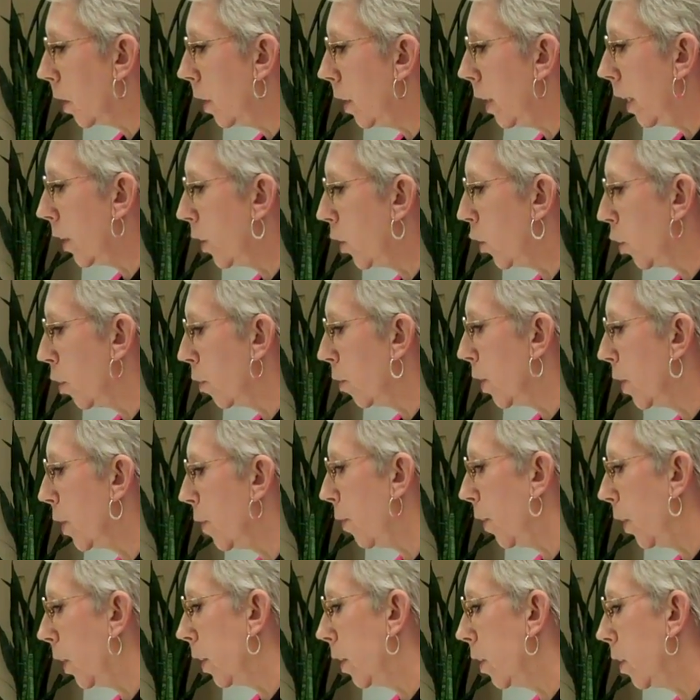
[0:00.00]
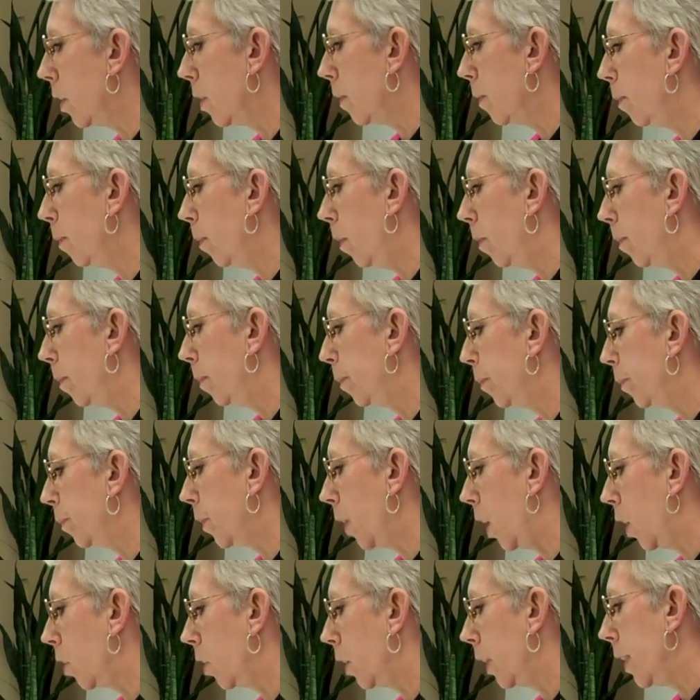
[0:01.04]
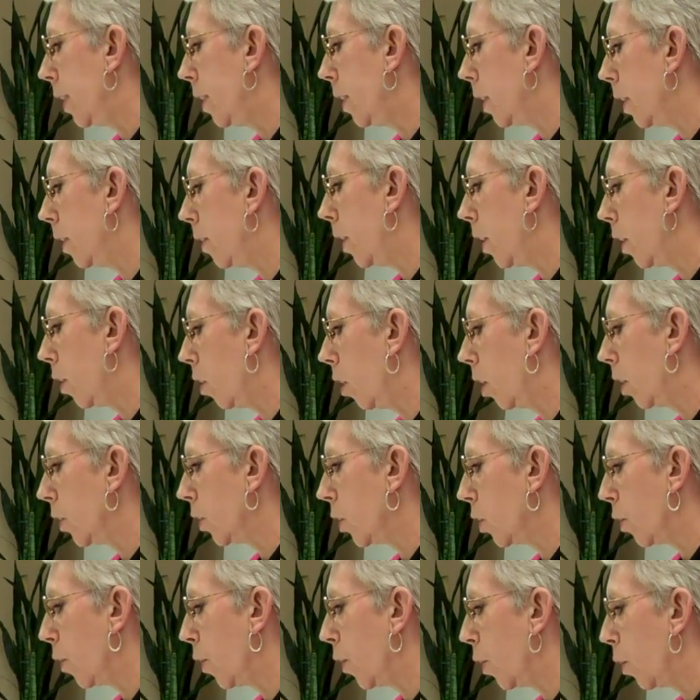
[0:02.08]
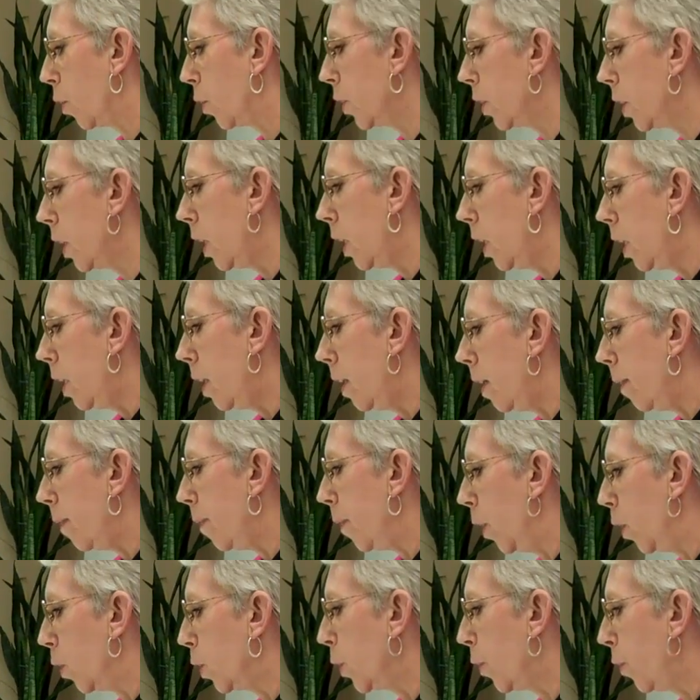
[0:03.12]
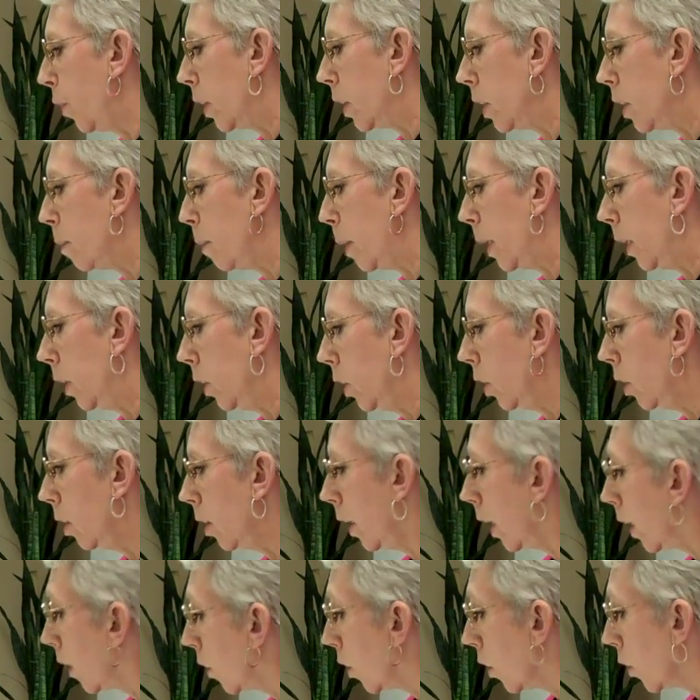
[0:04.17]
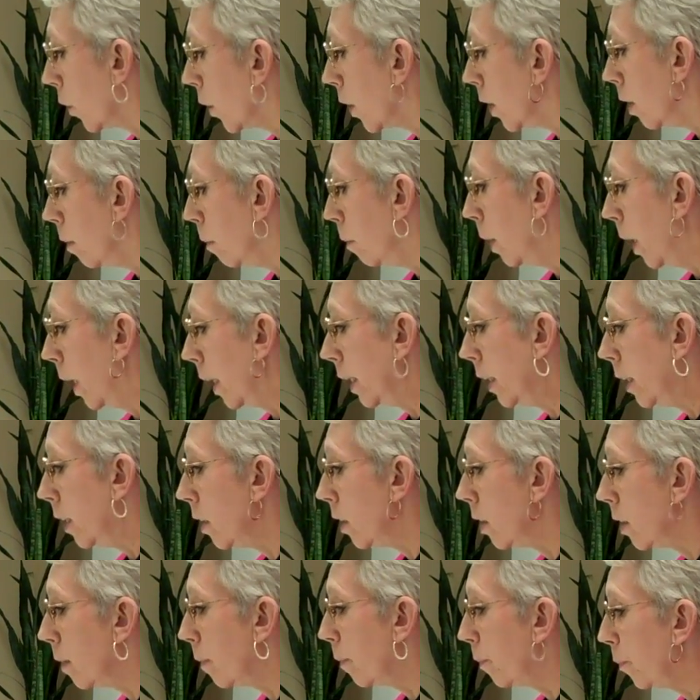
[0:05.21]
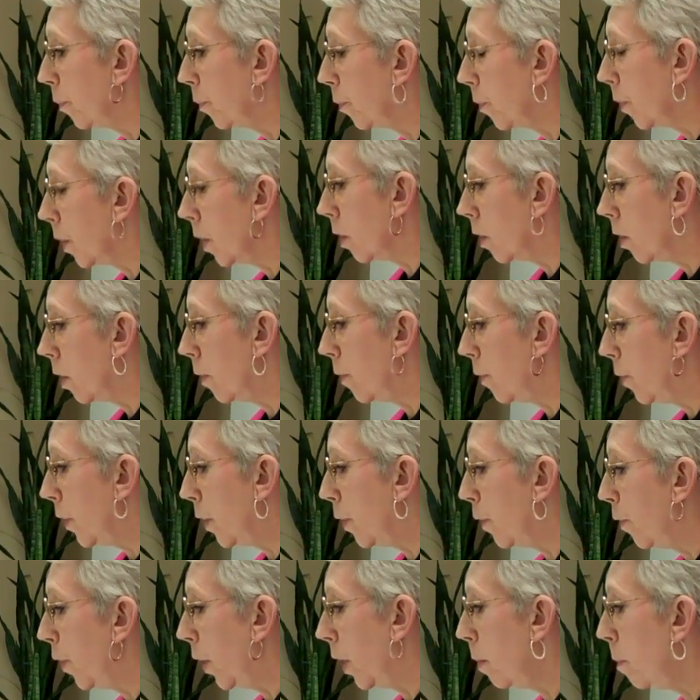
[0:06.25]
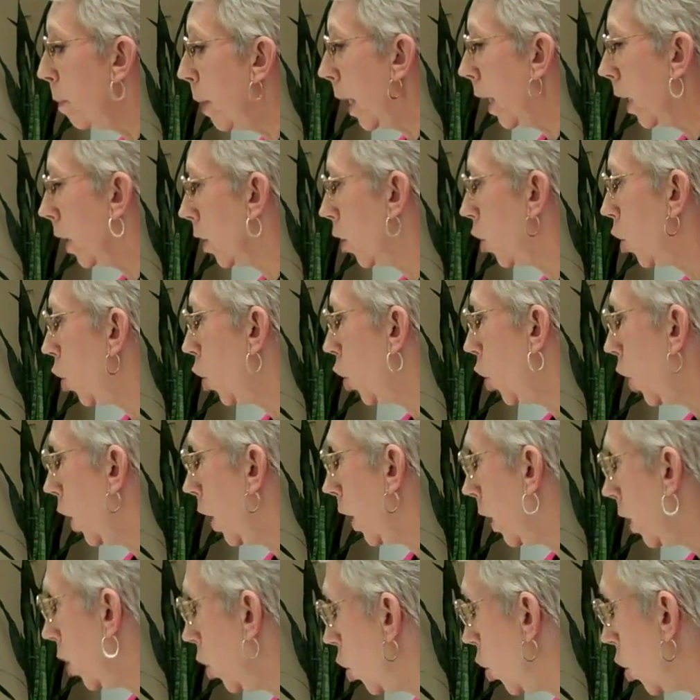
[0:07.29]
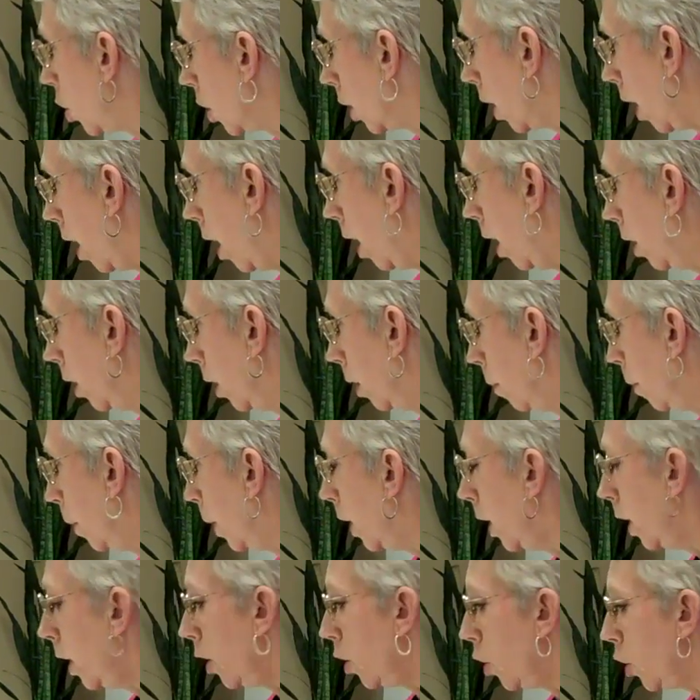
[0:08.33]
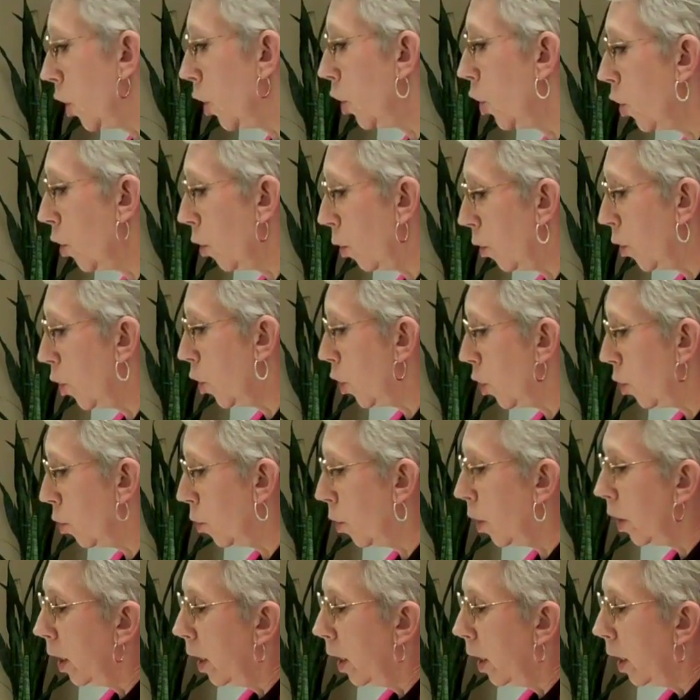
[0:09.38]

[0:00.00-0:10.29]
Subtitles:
debt service funds are listed there also. Those funds may look like they're in the minus. The fund balance change column just shows you